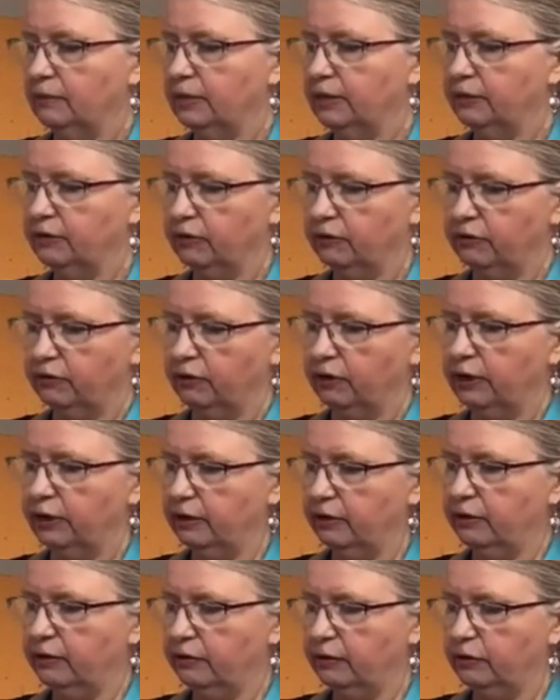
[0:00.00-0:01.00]
These are
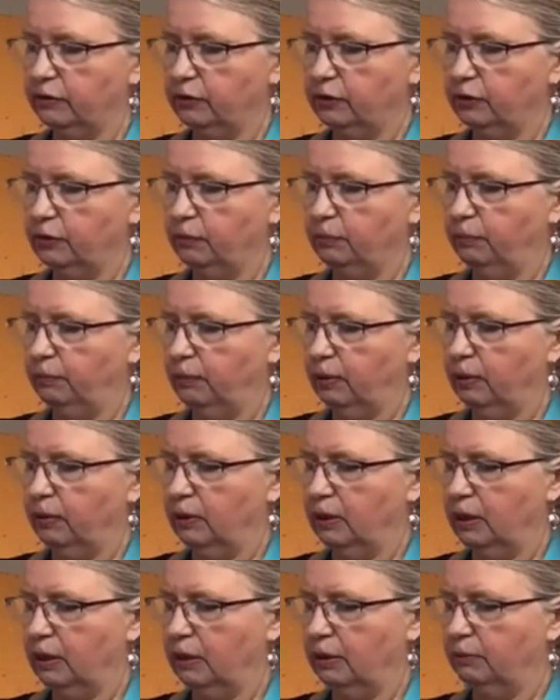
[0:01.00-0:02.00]
straight out of the tube,
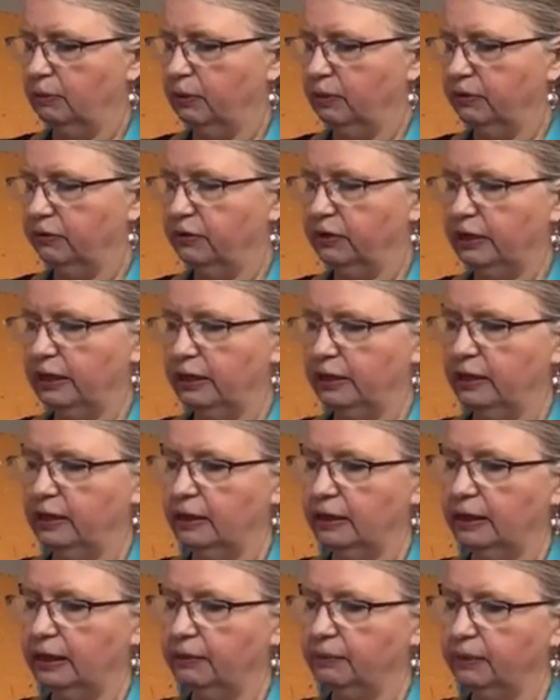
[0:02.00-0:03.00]
burnt
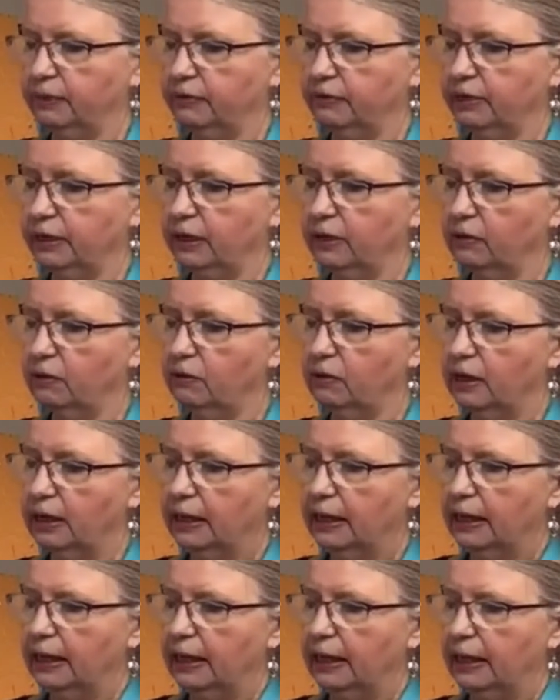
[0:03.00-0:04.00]
sienna and Naples yellow,
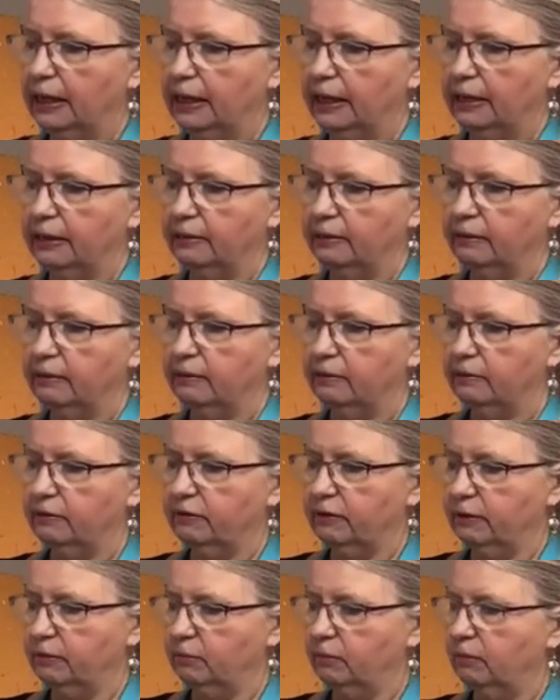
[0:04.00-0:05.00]
and
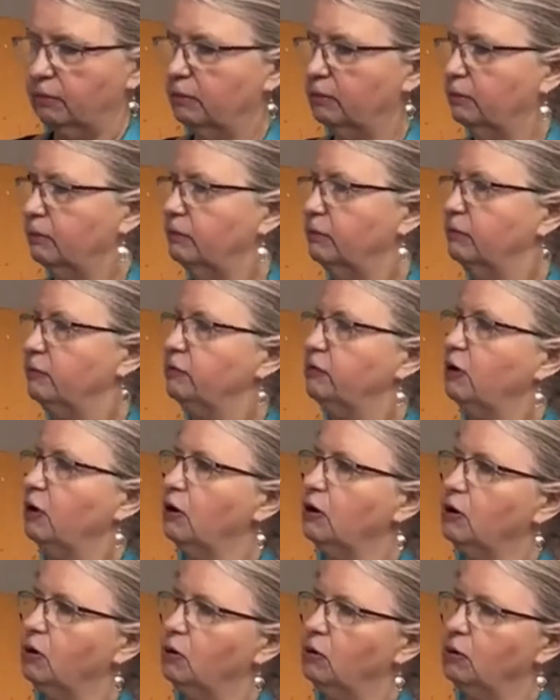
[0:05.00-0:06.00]
some
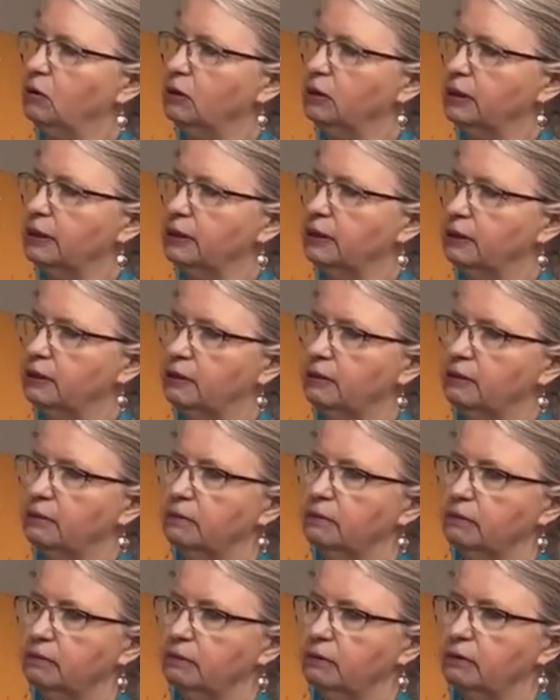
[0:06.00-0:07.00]
charcoal and
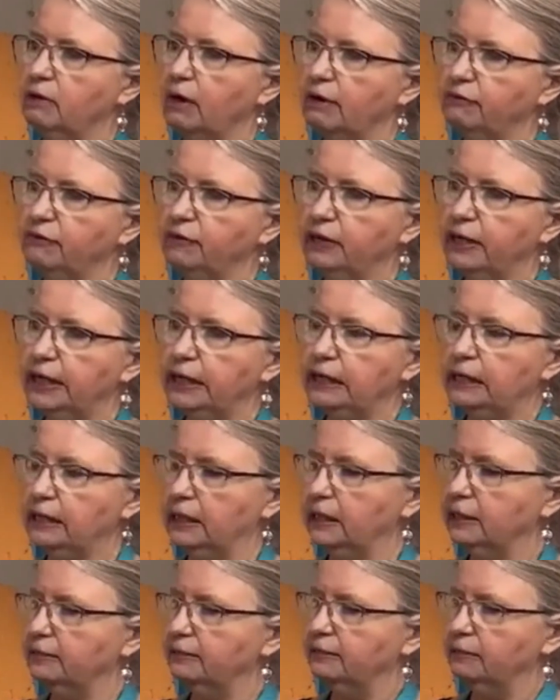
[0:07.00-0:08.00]
graphite
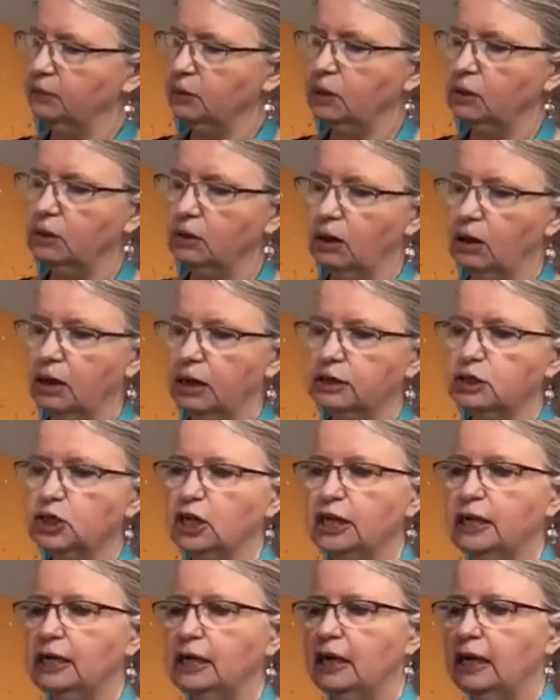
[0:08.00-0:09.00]
and some collage.